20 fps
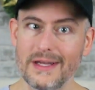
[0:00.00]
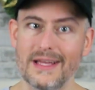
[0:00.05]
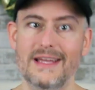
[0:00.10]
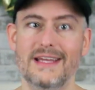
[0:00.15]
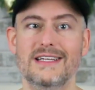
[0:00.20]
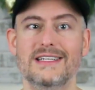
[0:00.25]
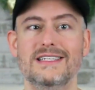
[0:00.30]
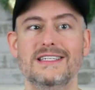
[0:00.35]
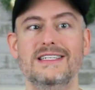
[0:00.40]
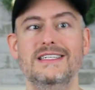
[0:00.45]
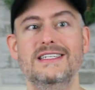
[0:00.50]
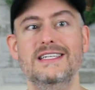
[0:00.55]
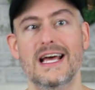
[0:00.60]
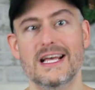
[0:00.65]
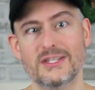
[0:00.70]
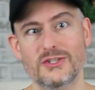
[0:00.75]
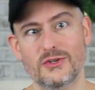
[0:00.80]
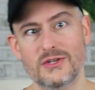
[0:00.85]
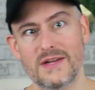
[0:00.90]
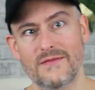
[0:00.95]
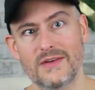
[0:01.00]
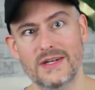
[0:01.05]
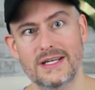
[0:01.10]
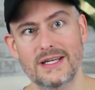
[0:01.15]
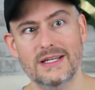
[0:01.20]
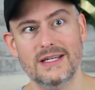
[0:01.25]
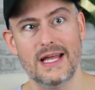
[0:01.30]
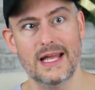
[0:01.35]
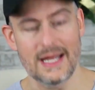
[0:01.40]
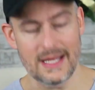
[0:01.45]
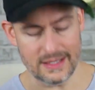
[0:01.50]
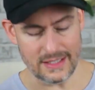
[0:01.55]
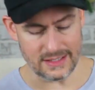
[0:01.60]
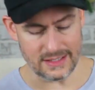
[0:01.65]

his death certificate, and the